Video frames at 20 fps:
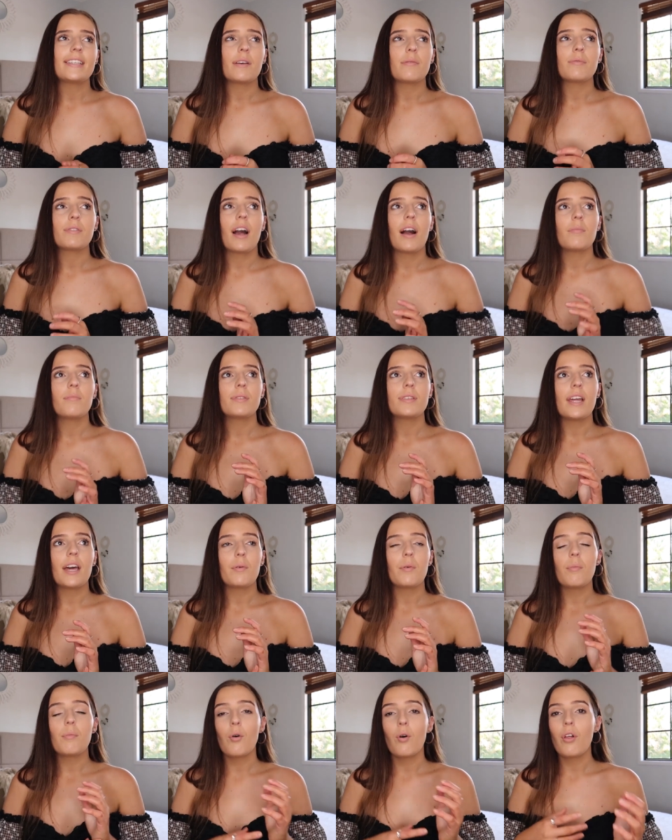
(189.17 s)
Sometimes
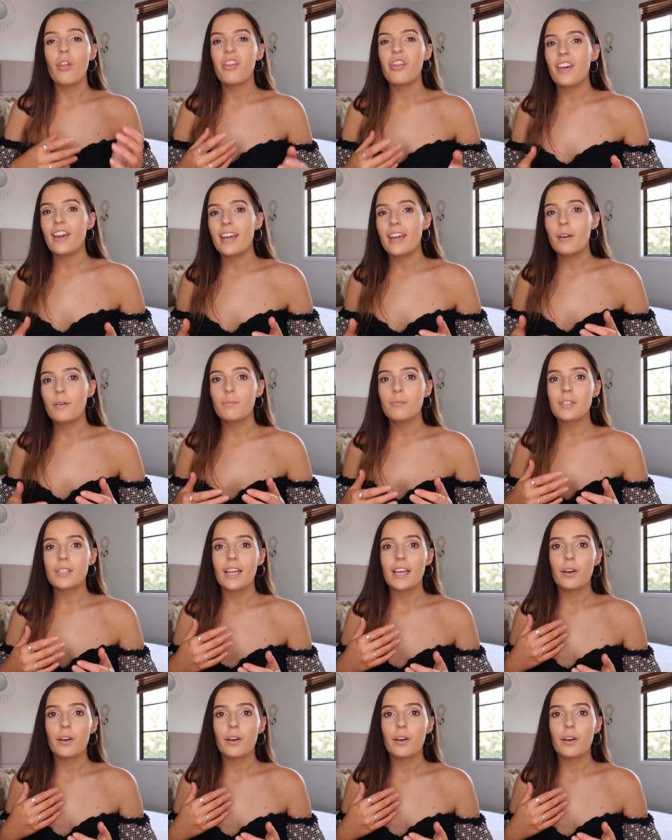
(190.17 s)
they were more themed,